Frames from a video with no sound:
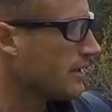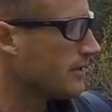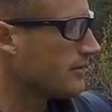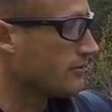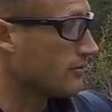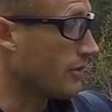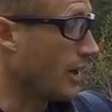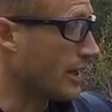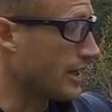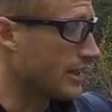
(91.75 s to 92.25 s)

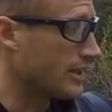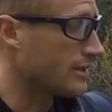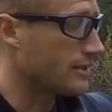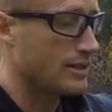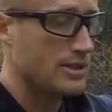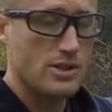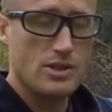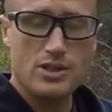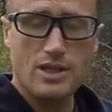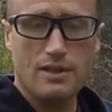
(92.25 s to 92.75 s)
Right here,
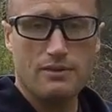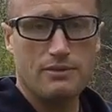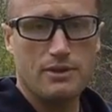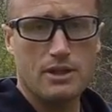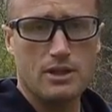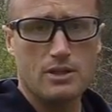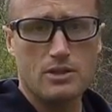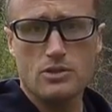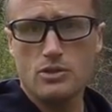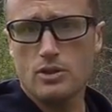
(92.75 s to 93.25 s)
I just have
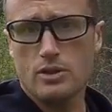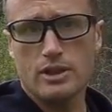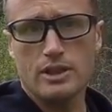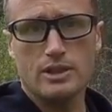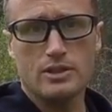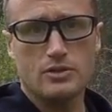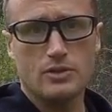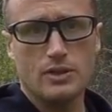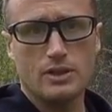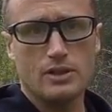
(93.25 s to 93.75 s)
the
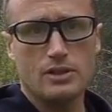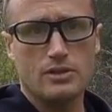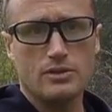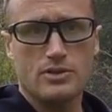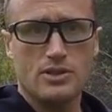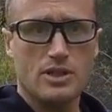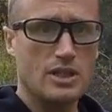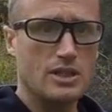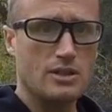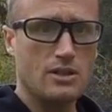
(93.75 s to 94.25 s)
jerking the trigger
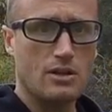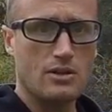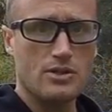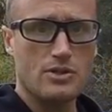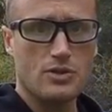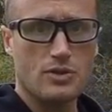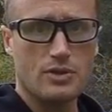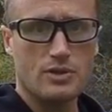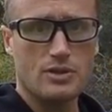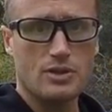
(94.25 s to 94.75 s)
10 yards
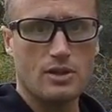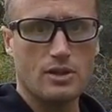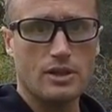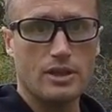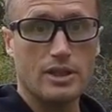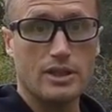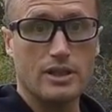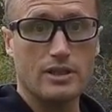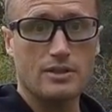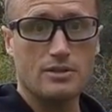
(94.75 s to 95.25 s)
zero in
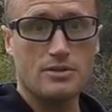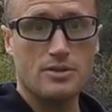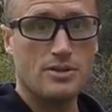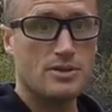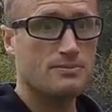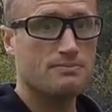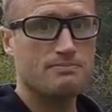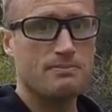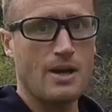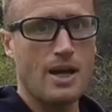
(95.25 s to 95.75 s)
target
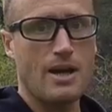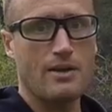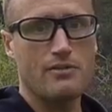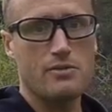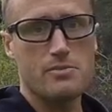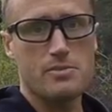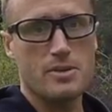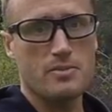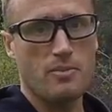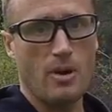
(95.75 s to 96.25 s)
because I have
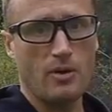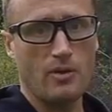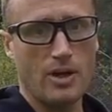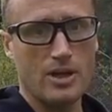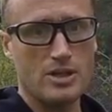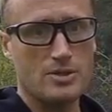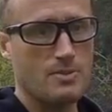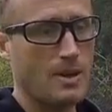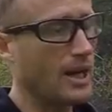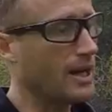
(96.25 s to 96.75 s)
them in my
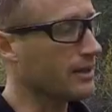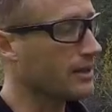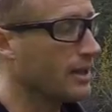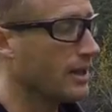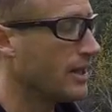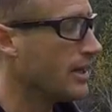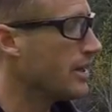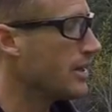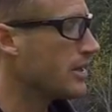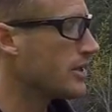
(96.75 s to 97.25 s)
range bag.
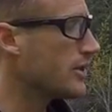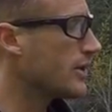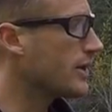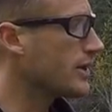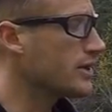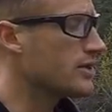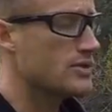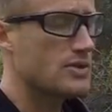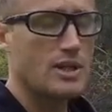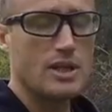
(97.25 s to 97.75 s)
You
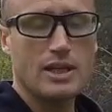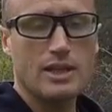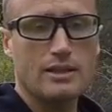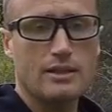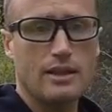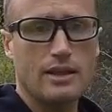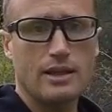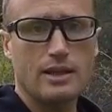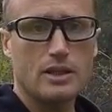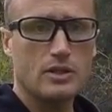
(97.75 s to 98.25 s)
can use
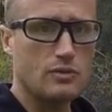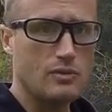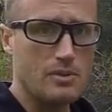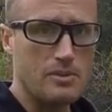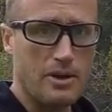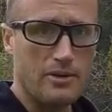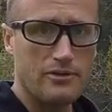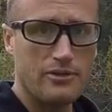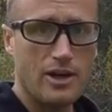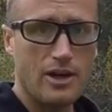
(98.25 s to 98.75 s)
anything,
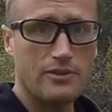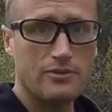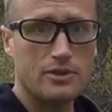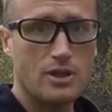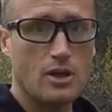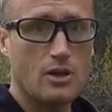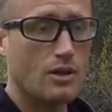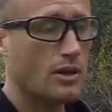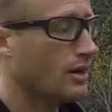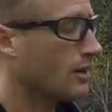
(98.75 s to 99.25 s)
3x5
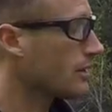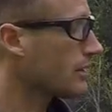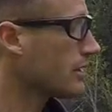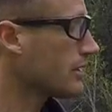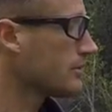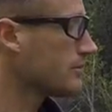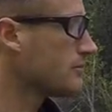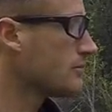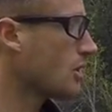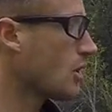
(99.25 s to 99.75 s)
card,
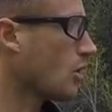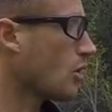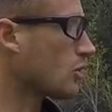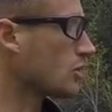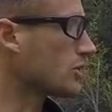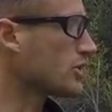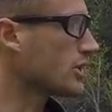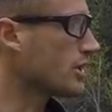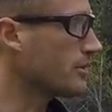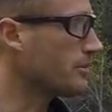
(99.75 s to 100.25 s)
whole
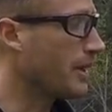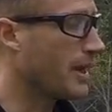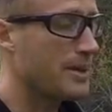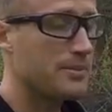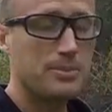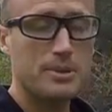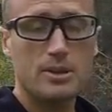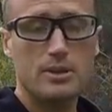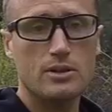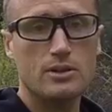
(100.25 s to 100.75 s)
sheet of
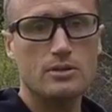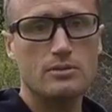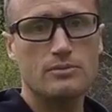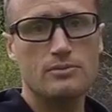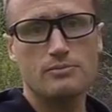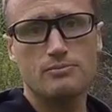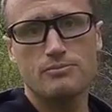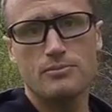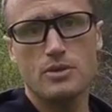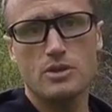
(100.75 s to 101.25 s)
paper
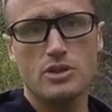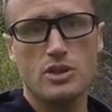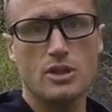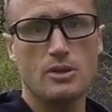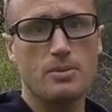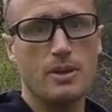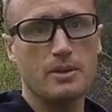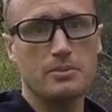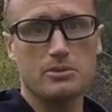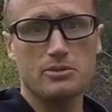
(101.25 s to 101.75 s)

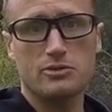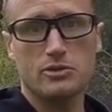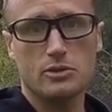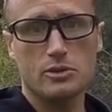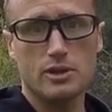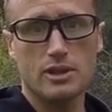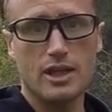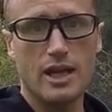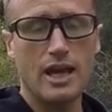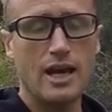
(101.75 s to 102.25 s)

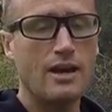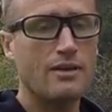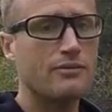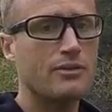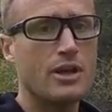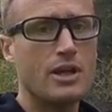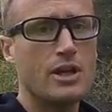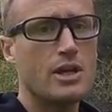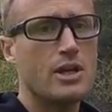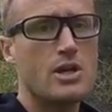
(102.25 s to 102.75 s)
folded in half,
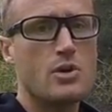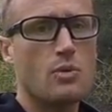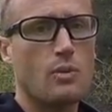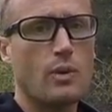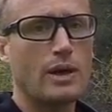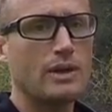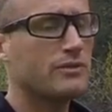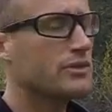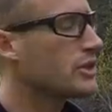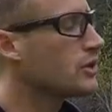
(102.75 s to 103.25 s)

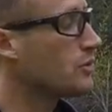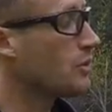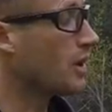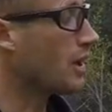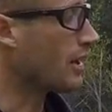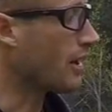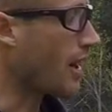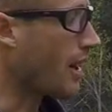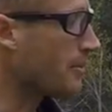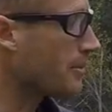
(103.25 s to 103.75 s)
whatever you
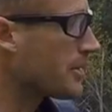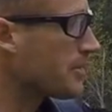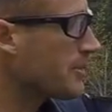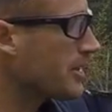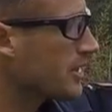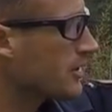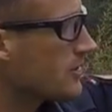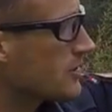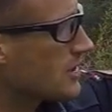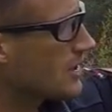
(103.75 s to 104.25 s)
want. I'm gonna be
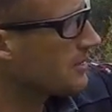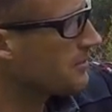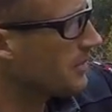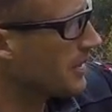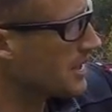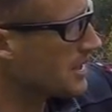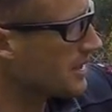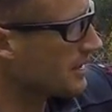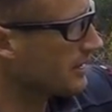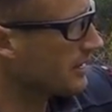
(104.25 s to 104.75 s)
using
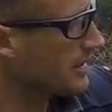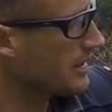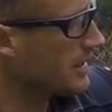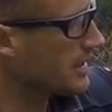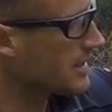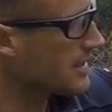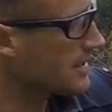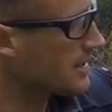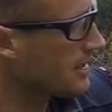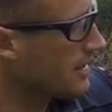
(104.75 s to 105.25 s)
basically
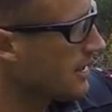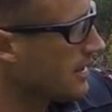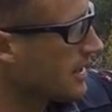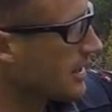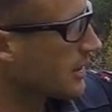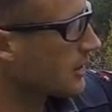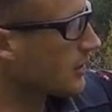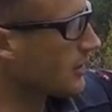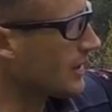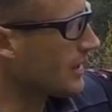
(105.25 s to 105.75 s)
this
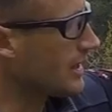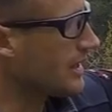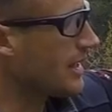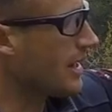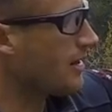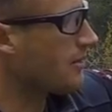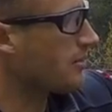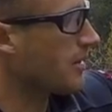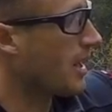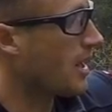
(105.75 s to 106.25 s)
gridded
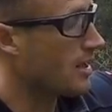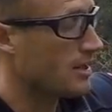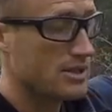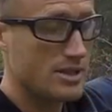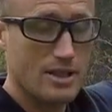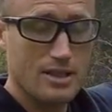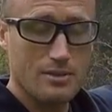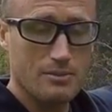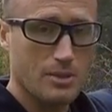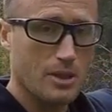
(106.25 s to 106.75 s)
out
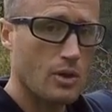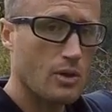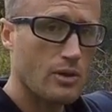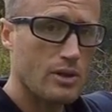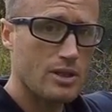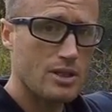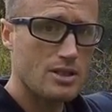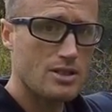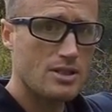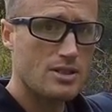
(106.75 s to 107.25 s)
box in the middle of
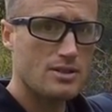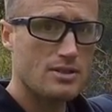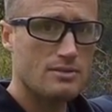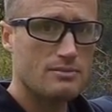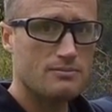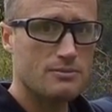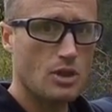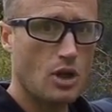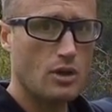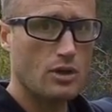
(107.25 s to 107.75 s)
this
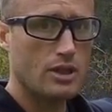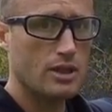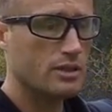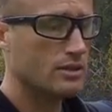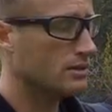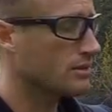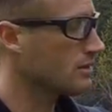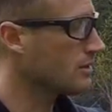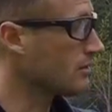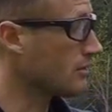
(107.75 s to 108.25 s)
target
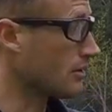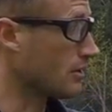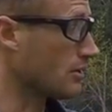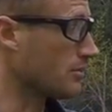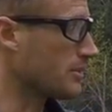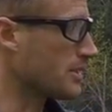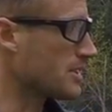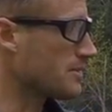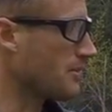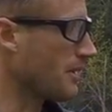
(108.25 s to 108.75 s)
or a
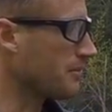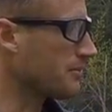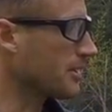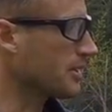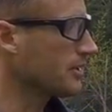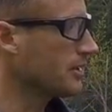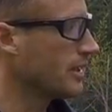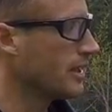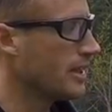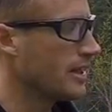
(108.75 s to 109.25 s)
piece of paper.